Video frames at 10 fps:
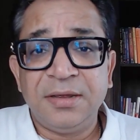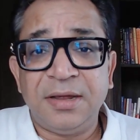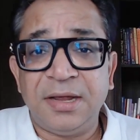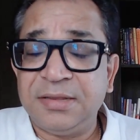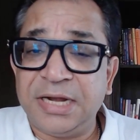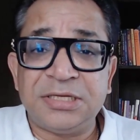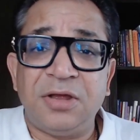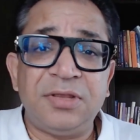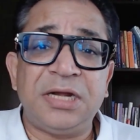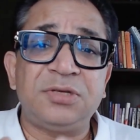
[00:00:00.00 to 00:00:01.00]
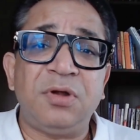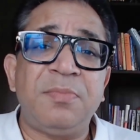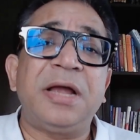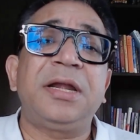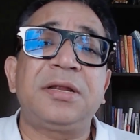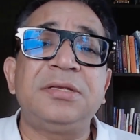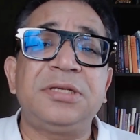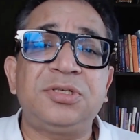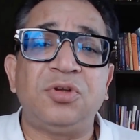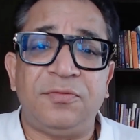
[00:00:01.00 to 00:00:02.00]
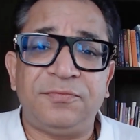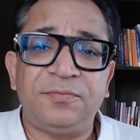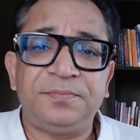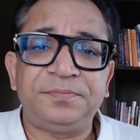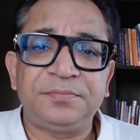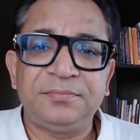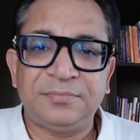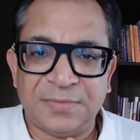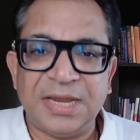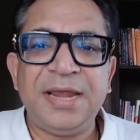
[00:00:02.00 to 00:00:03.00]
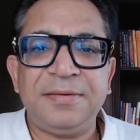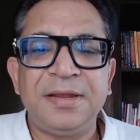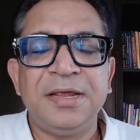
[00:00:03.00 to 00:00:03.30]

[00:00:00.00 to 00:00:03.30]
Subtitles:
That is what market consists of, right?